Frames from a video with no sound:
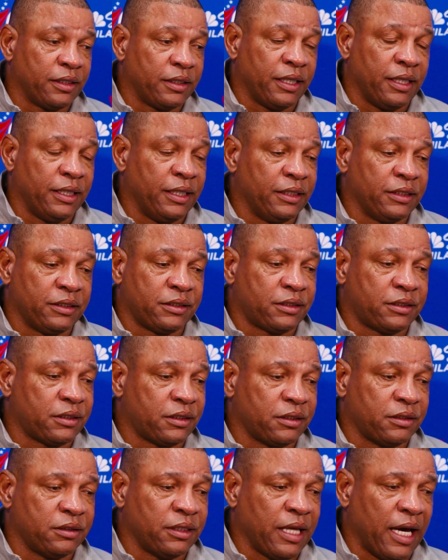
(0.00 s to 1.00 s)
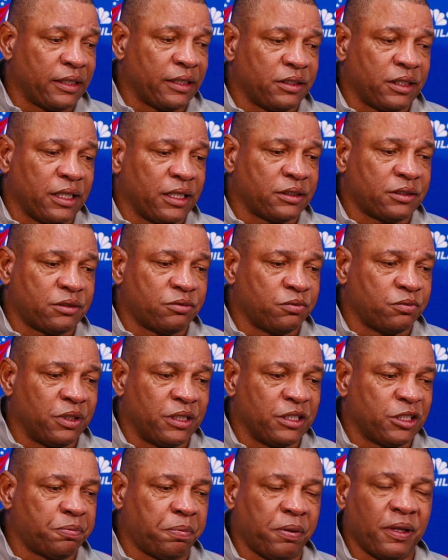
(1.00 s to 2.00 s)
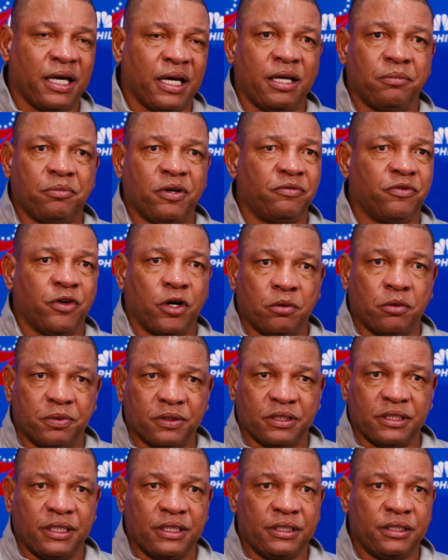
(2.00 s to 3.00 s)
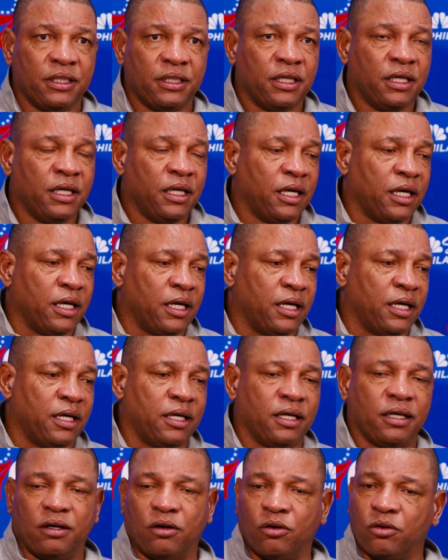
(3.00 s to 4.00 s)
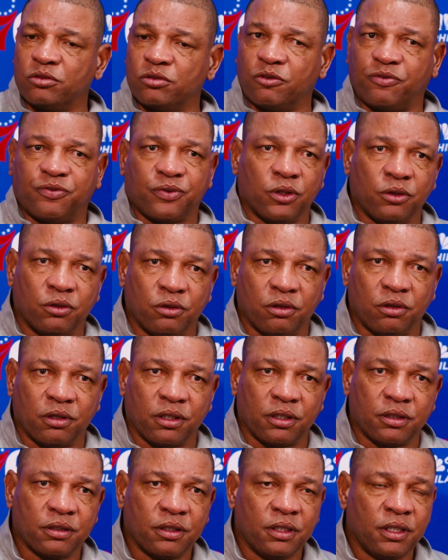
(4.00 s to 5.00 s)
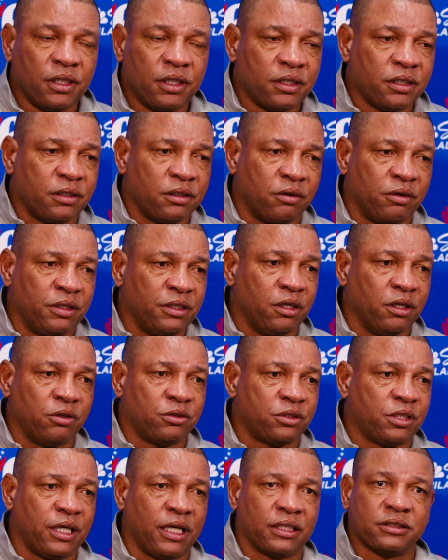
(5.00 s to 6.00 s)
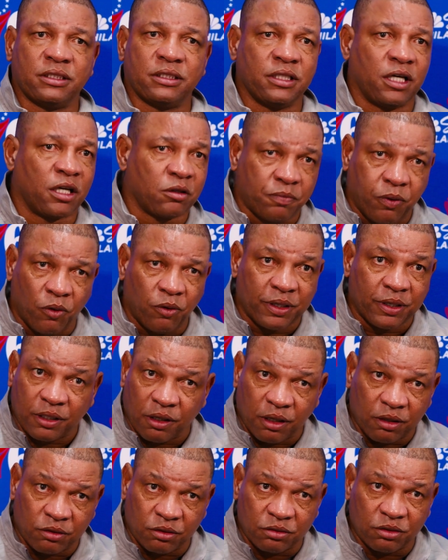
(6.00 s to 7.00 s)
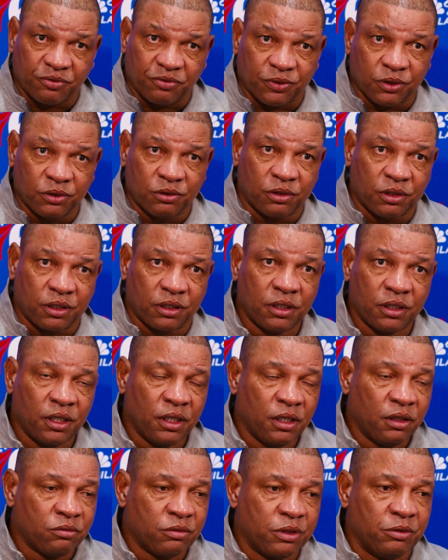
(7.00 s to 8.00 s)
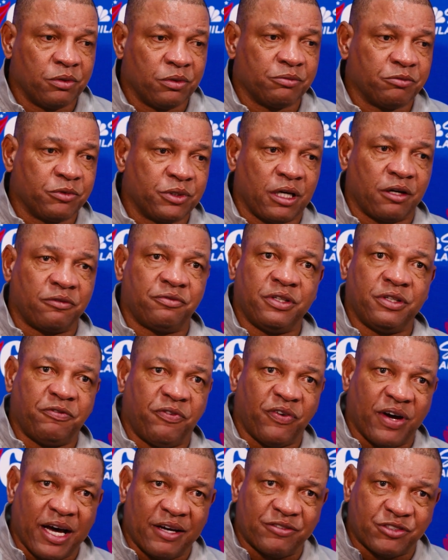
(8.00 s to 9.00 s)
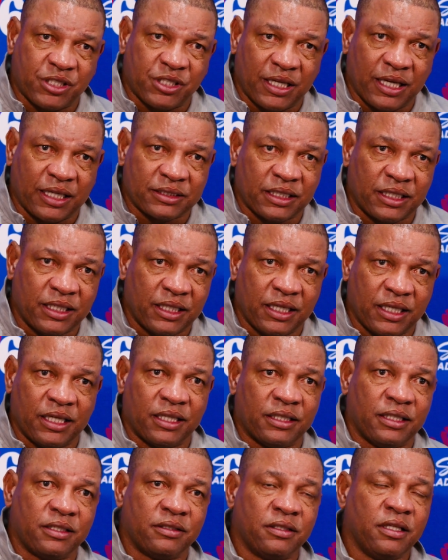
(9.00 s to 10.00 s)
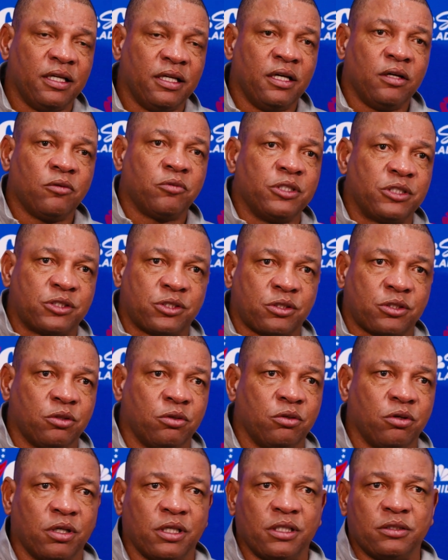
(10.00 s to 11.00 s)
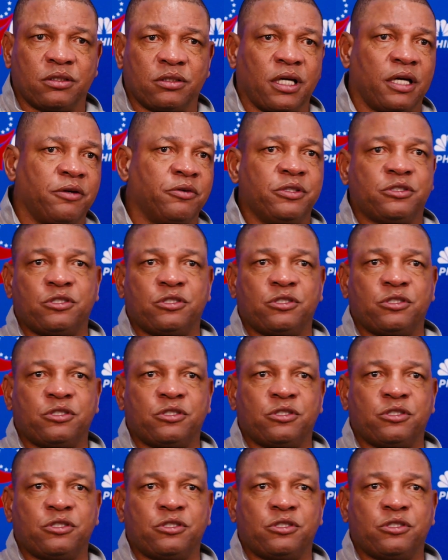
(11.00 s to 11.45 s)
he's not just with his play, but verbally. On the floor, you know, he knows he has a young point guard on the floor. We went with our V5 set at the end, and we scored, and Tyrese